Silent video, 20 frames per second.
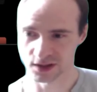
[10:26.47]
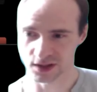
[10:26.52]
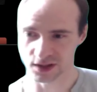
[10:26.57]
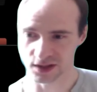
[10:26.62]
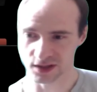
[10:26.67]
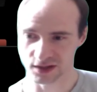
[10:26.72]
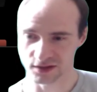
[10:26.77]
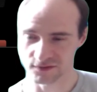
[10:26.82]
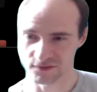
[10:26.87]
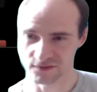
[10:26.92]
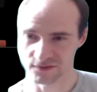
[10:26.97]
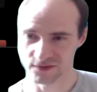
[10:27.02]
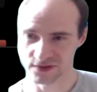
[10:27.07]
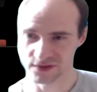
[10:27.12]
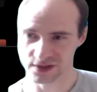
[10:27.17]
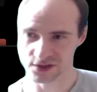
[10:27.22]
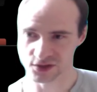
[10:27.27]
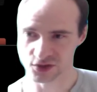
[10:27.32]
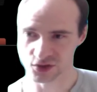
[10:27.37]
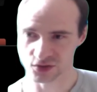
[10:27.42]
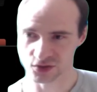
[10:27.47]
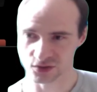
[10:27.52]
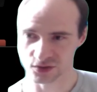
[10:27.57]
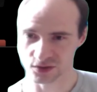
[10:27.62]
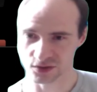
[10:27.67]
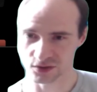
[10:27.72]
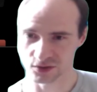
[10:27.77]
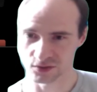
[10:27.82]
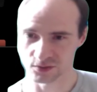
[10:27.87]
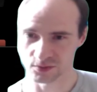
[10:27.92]
if this
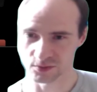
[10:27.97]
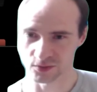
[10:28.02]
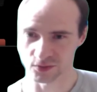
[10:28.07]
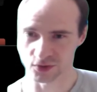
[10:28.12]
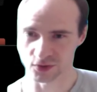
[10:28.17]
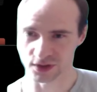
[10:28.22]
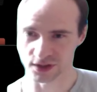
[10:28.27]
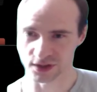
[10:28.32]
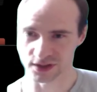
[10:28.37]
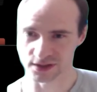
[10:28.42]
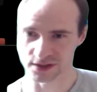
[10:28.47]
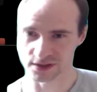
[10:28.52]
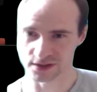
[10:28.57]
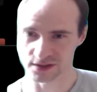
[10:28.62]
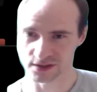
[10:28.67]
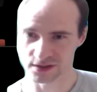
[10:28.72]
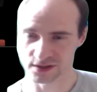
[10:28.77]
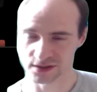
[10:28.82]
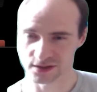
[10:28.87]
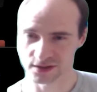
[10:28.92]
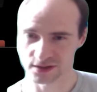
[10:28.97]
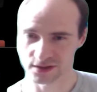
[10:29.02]
should open raise.